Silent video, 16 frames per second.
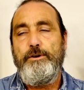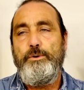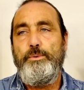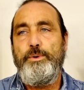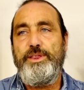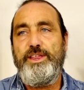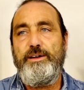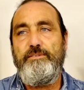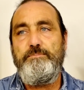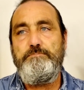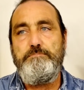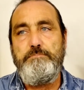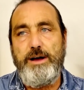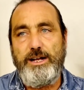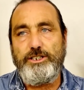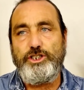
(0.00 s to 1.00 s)
with a
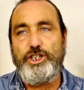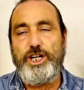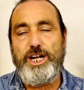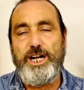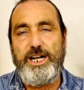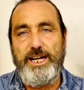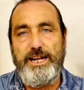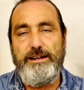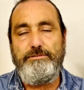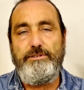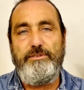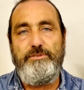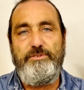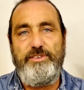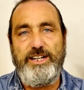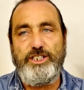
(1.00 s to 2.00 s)
much clearer
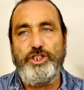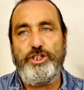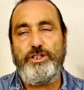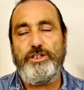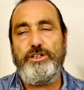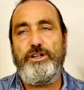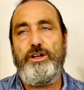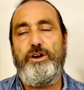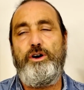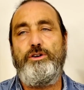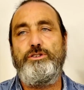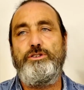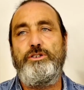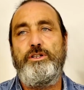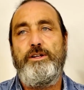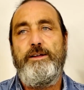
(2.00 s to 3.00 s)
vision
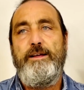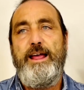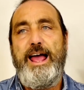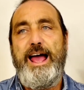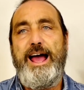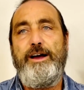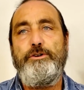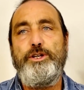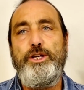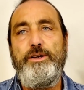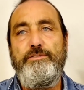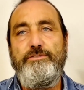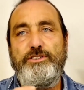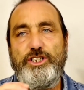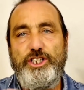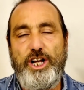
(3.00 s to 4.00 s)
on how
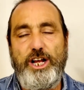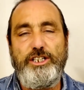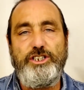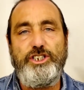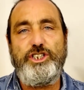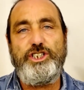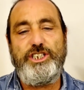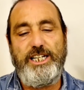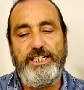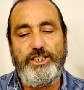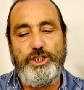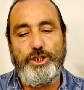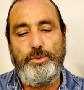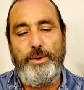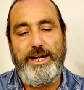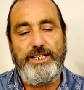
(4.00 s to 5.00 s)
you've judged
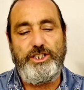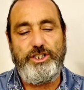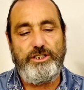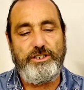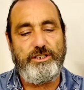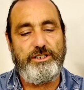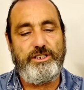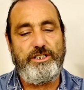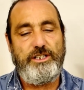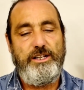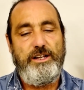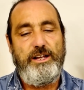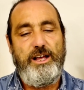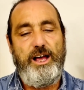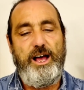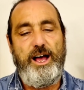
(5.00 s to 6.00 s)
situations
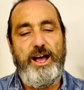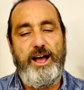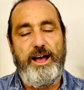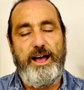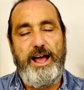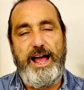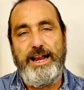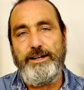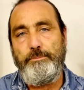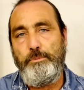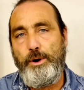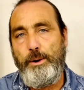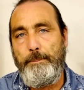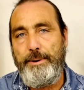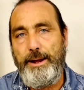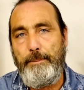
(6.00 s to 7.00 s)
uh, and
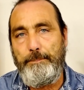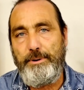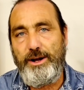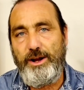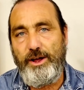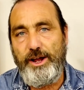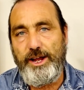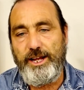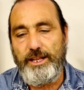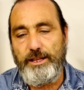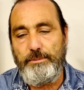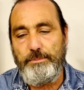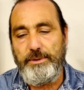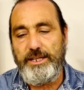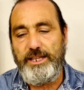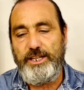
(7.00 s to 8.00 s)
will be applying
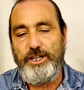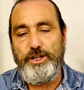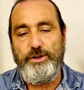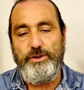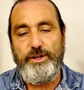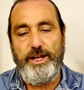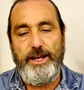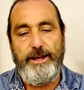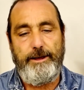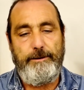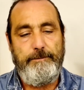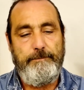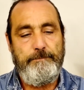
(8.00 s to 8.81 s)
them in the new year,